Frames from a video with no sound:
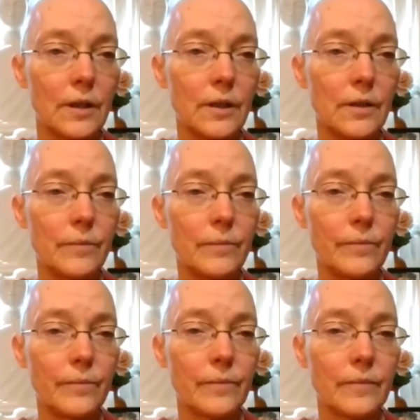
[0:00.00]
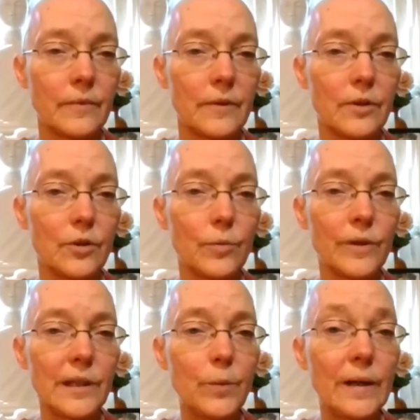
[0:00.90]
You know, you
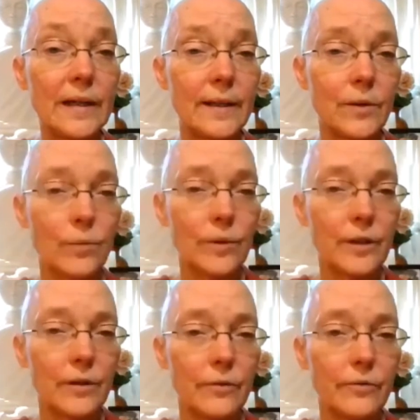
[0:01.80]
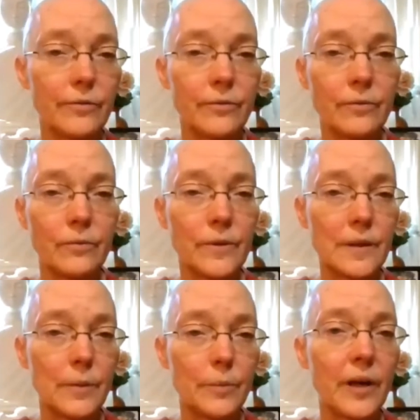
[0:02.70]
really want to get rid of
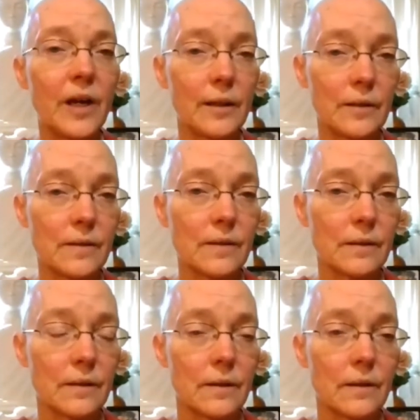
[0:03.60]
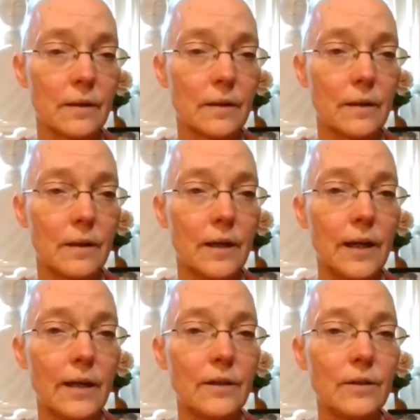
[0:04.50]
some pest,
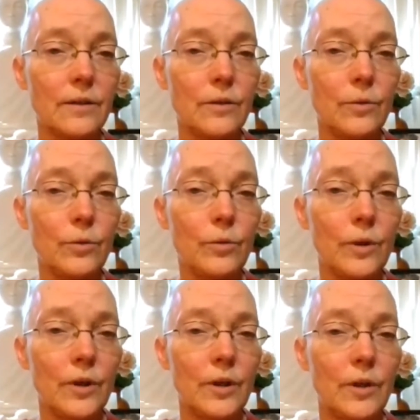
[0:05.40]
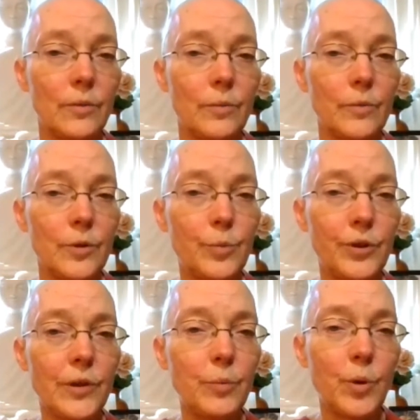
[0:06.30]
and you
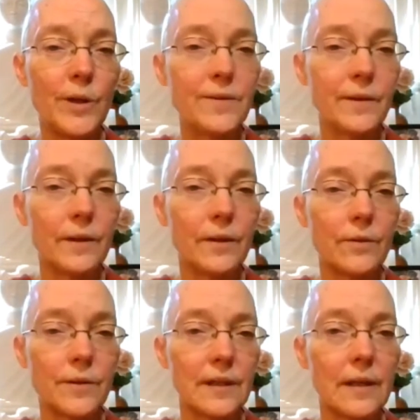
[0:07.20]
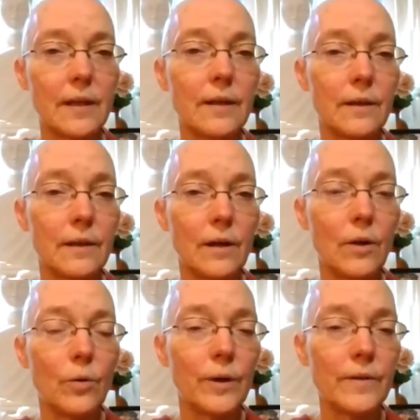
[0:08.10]
put the poison there saying,
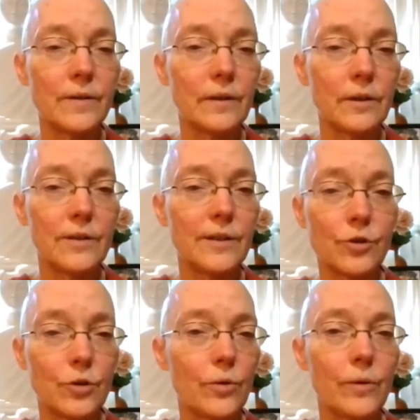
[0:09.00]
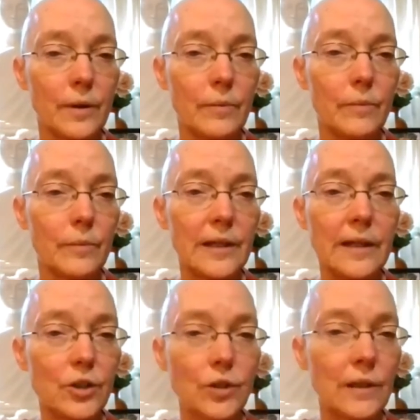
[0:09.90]
oh, it's going to deter them, but
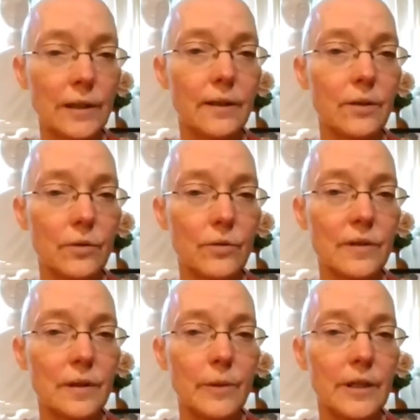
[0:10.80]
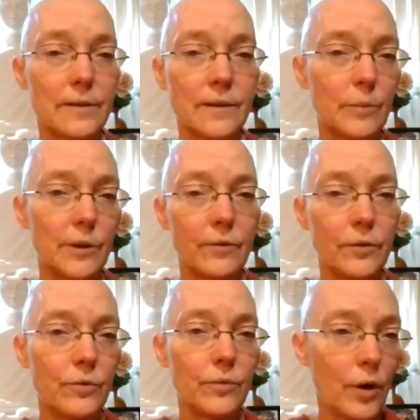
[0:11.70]
actually it kills them. And at some
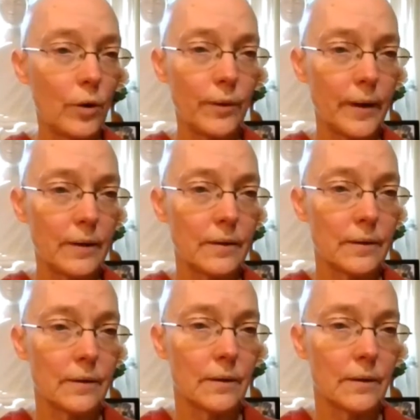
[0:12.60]
level, you know that.